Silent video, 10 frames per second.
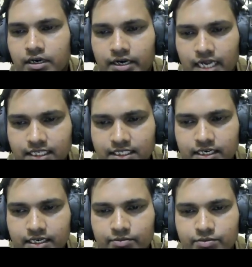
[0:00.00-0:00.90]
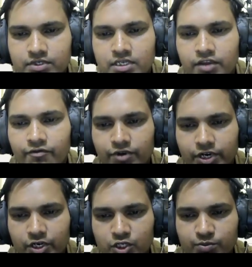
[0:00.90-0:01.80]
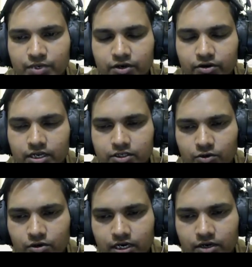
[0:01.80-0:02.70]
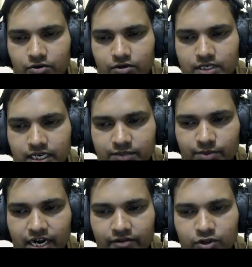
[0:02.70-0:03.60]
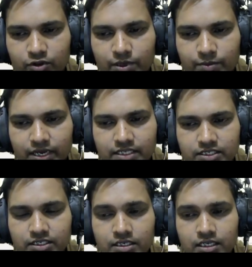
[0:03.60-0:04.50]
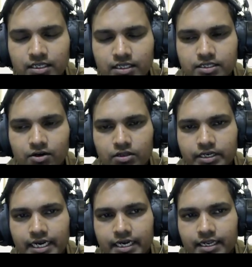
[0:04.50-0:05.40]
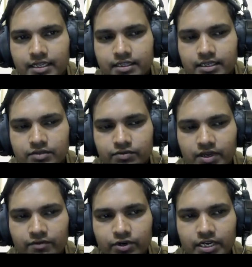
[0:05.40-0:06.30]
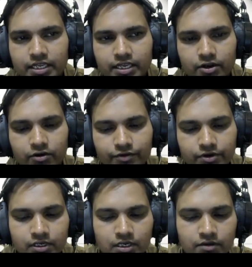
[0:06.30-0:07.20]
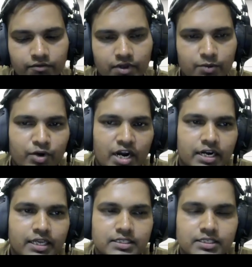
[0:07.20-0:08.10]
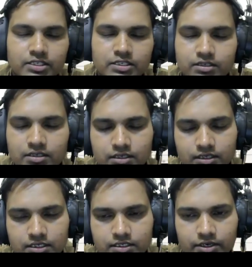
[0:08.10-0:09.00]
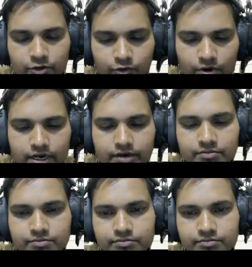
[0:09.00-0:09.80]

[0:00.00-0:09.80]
Transcripts, video speed or slow controls, less bandwidth optimization. These are all the technical things we have to take care of when prioritization is required.